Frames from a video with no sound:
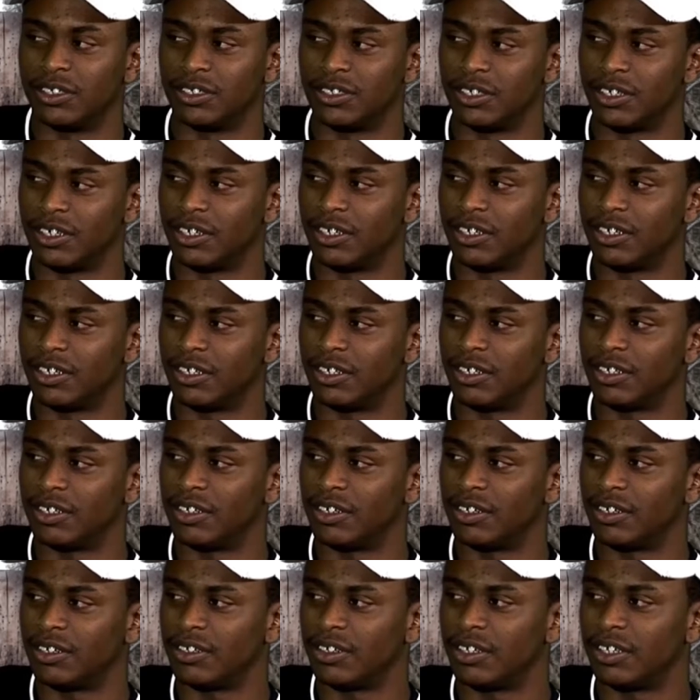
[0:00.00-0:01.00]
sure.
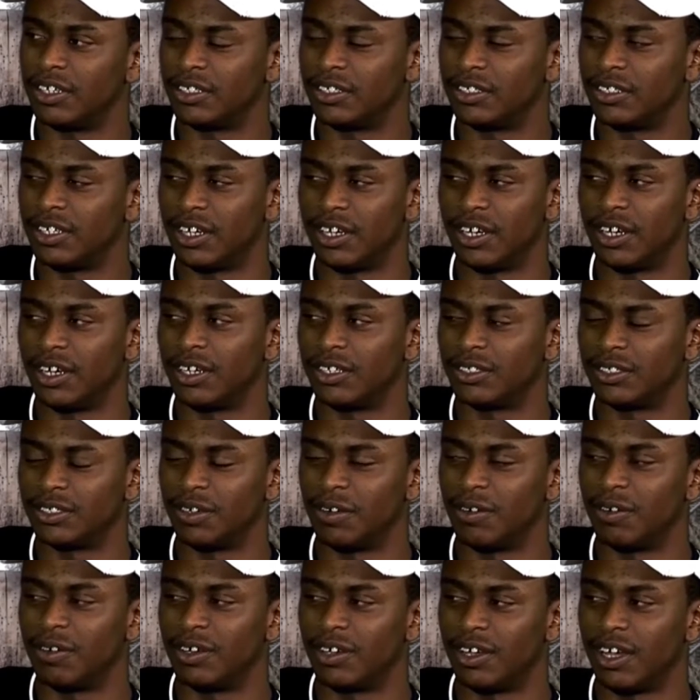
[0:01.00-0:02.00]
It's
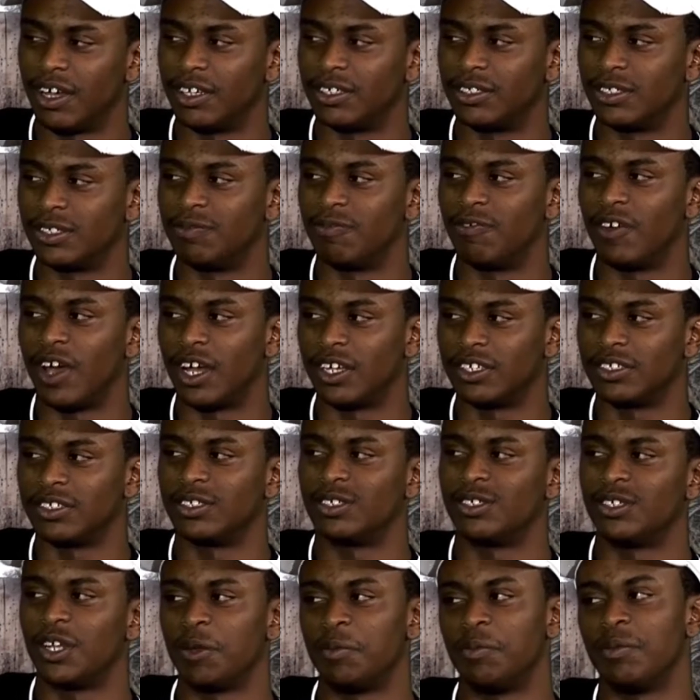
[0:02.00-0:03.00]
a fashion
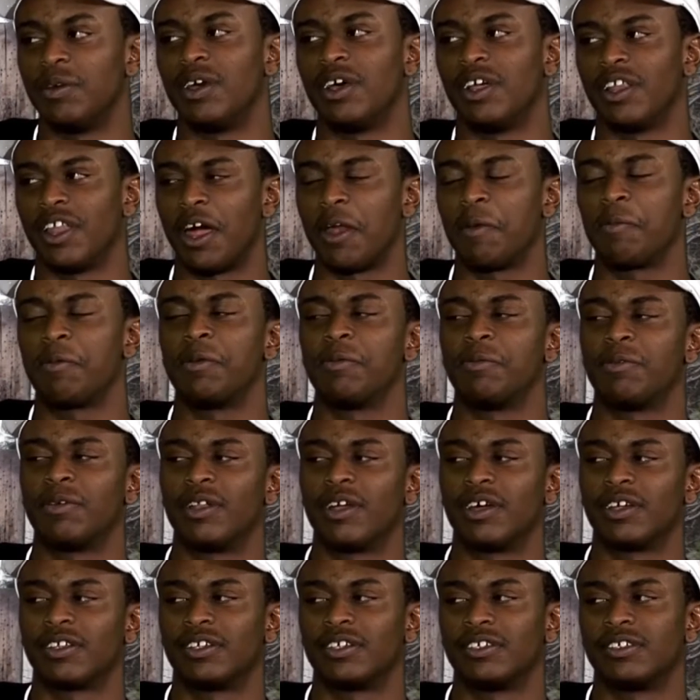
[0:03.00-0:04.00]
statement. A lot of people
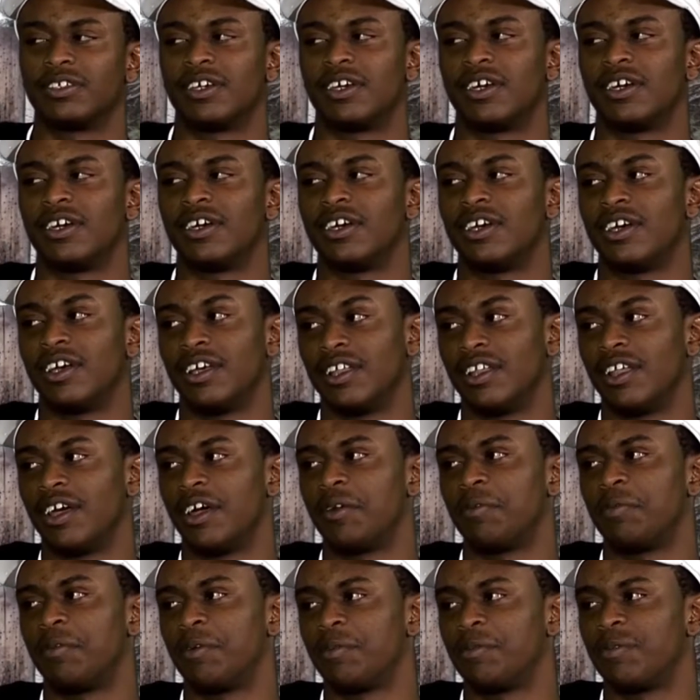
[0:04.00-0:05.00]
like this hat. A lot
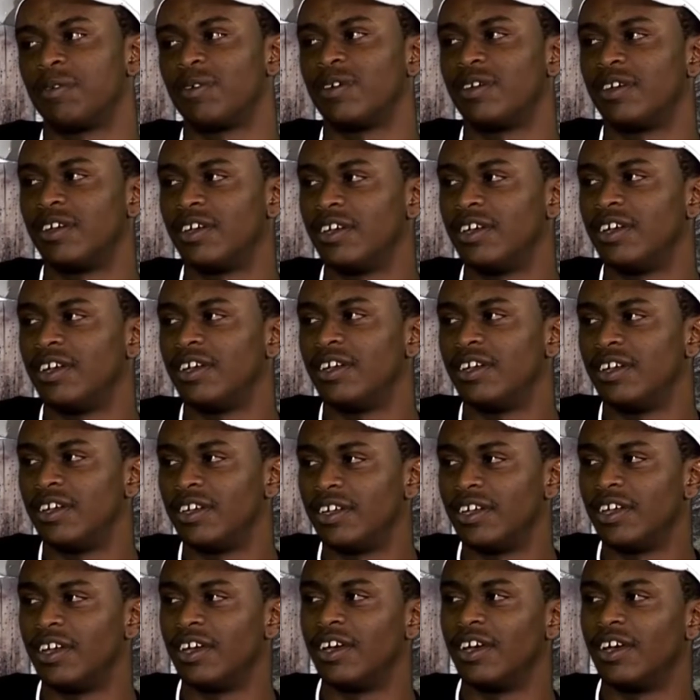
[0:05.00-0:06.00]
of people.
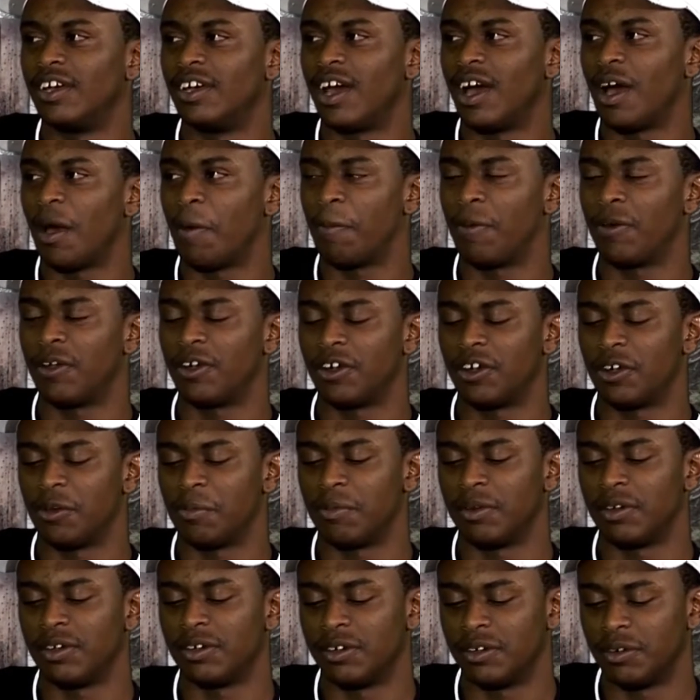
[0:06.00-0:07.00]
Yeah, I put it on
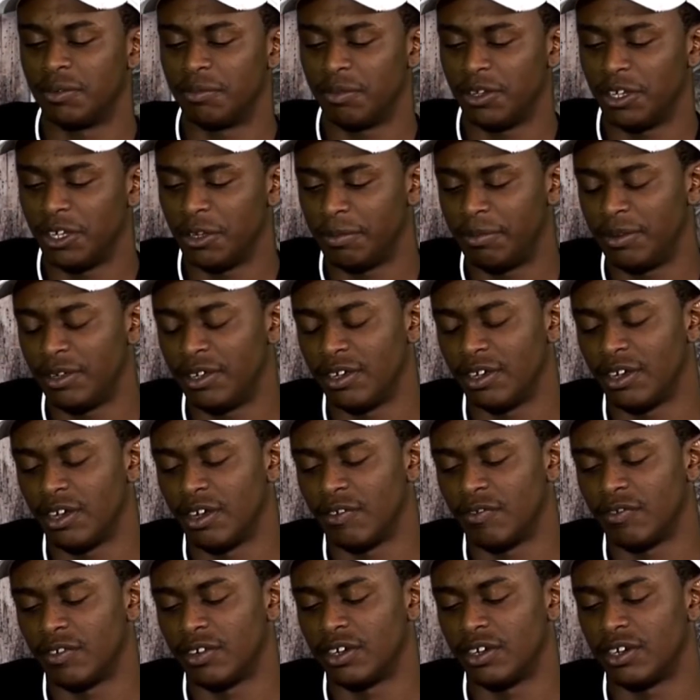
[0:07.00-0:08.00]
my EP
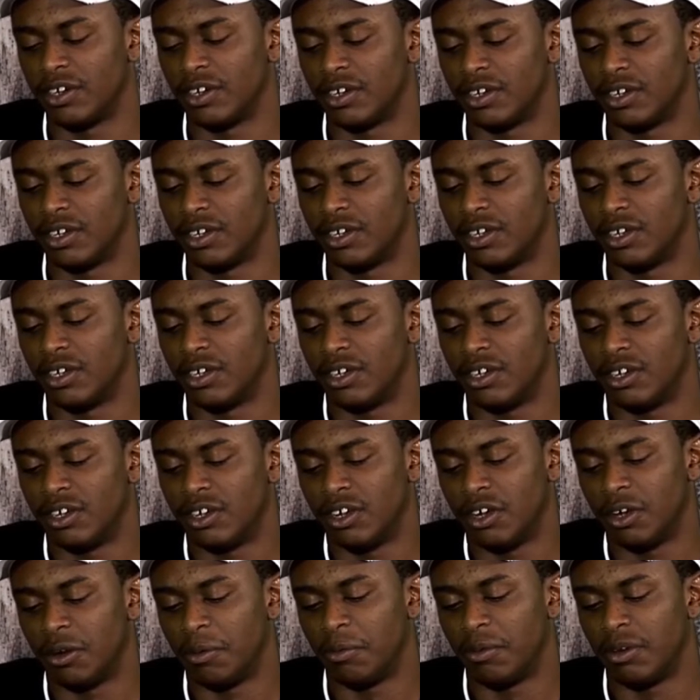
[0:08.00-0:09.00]
cover.
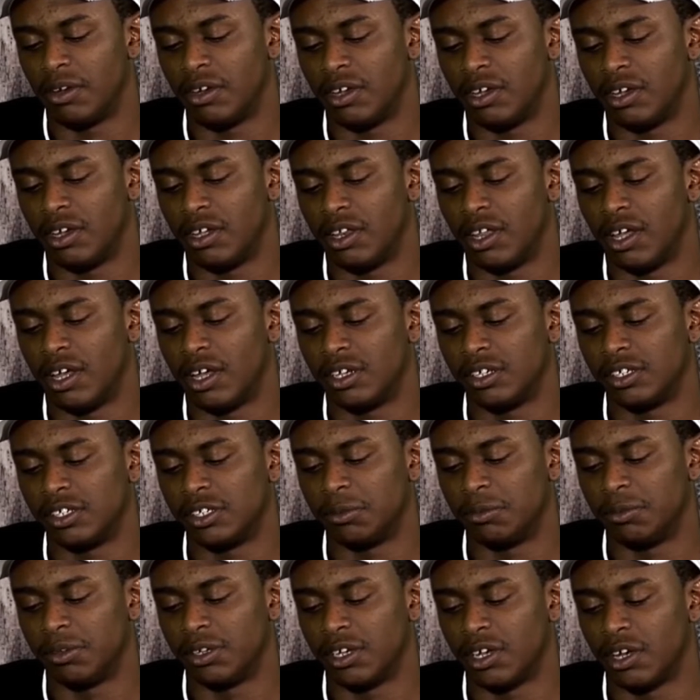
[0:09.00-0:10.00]
On my last
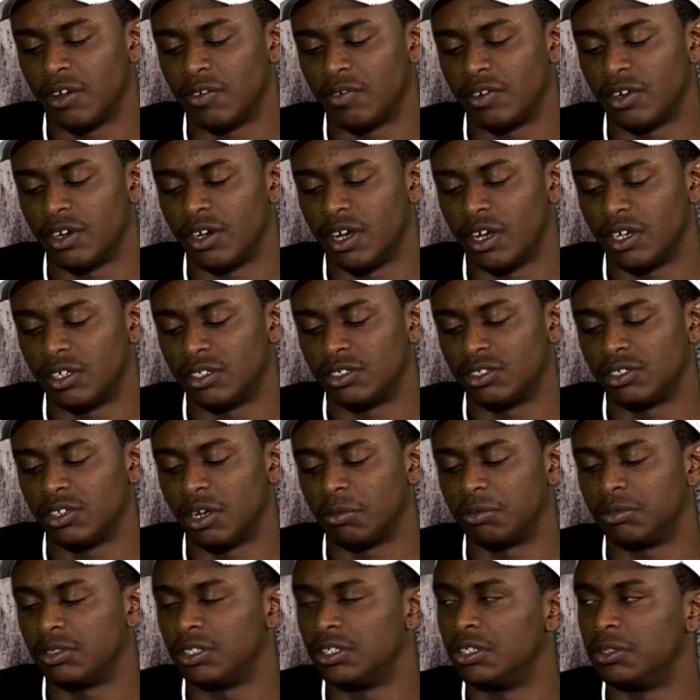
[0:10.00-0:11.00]
EP cover. I just
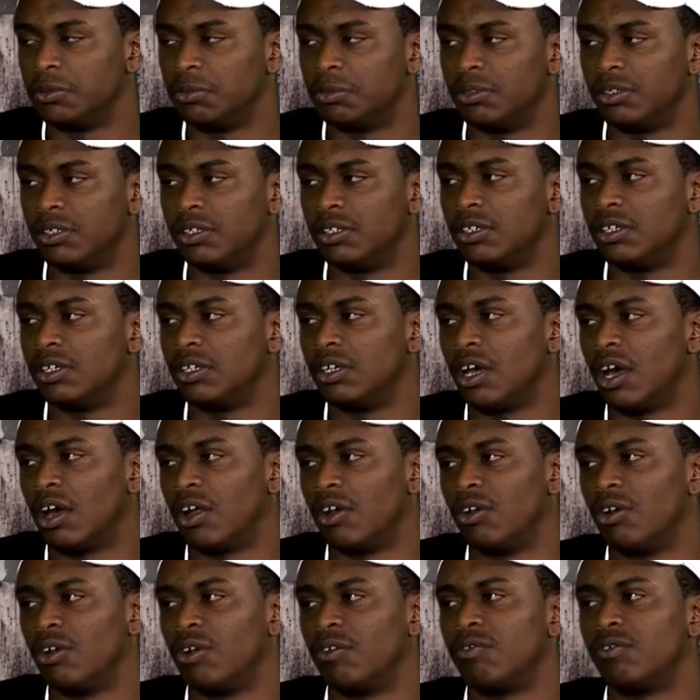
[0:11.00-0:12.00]
dropped the EP. I
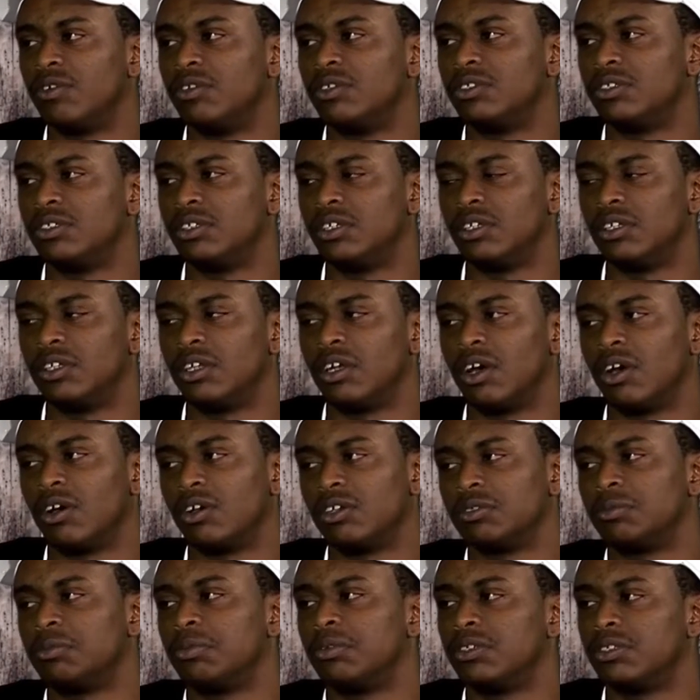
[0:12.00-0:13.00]
don't know if you've seen that. I
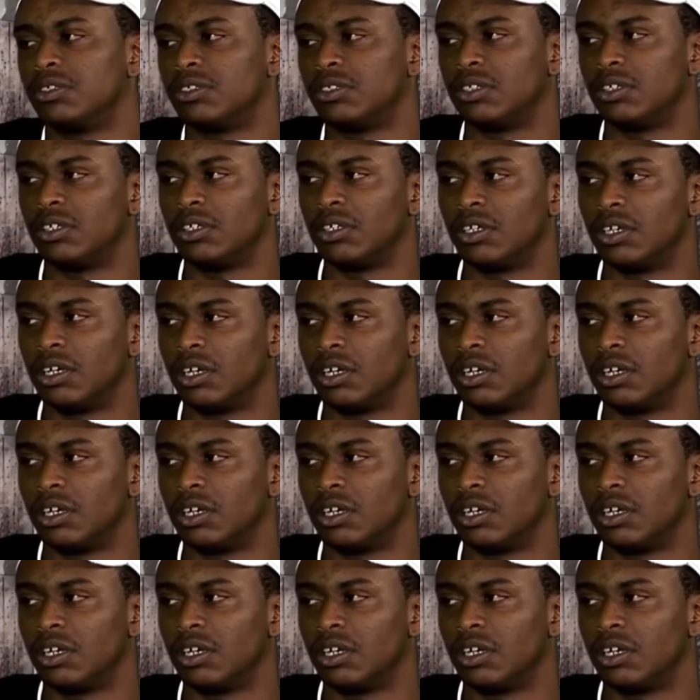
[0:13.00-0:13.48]
was pushing it,